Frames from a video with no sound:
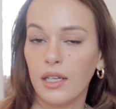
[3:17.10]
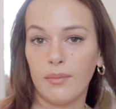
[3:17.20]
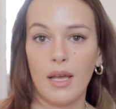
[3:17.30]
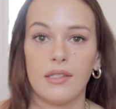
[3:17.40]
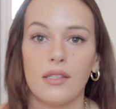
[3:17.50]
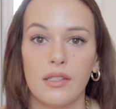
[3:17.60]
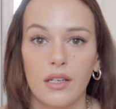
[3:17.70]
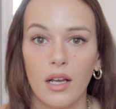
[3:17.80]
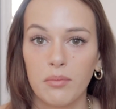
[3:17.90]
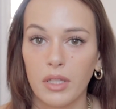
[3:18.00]
it messes
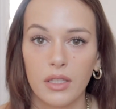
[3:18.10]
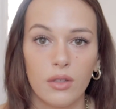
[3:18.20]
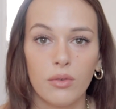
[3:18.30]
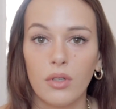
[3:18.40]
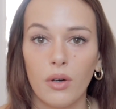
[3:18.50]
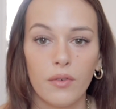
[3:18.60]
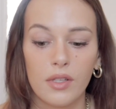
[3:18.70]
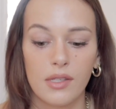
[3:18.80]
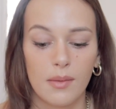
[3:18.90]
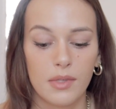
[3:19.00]
it up. Like you can go over
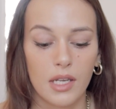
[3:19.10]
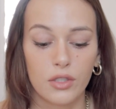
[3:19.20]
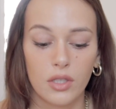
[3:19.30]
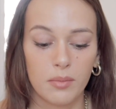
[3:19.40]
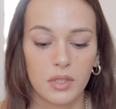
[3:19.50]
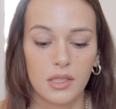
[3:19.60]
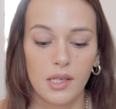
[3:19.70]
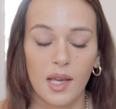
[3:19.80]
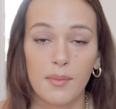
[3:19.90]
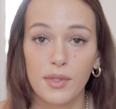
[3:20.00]
the same section a million
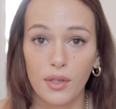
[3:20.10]
times.